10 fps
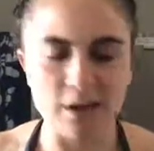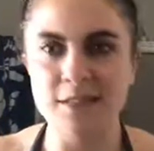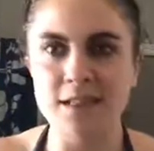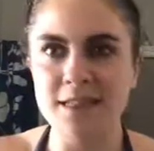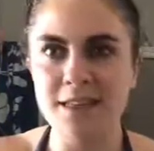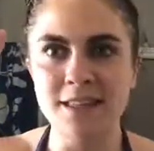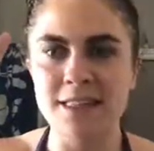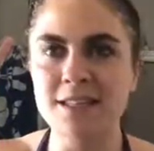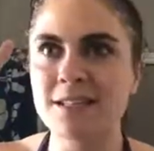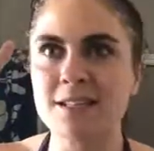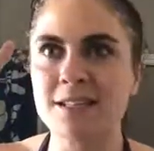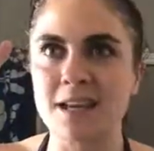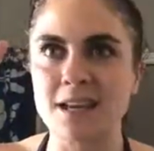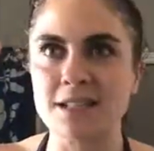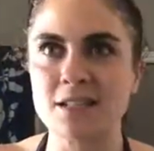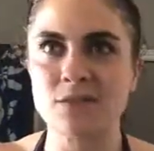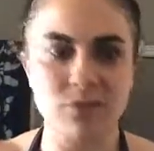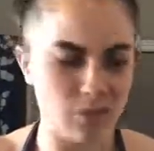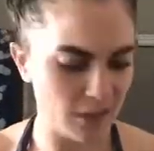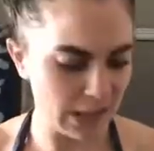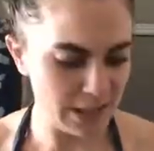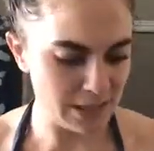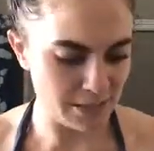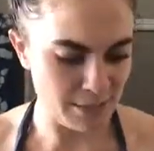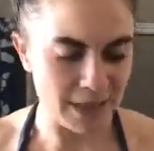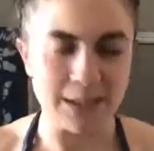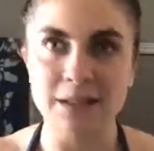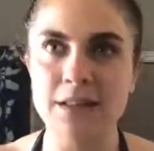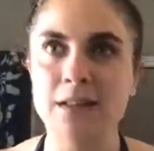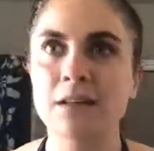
because I think this stays for at least a month,